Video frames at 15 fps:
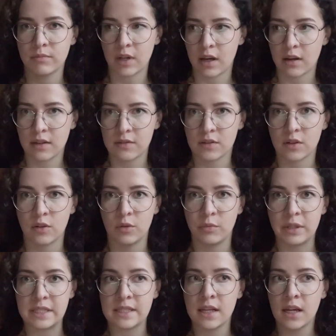Kharkivska
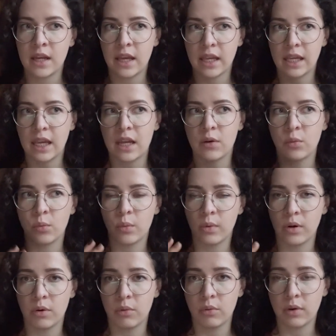Oblast. Again,
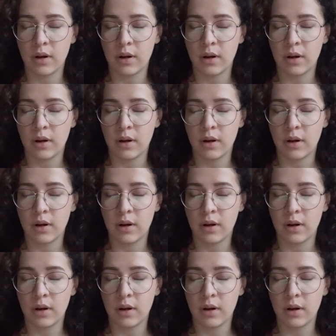uh,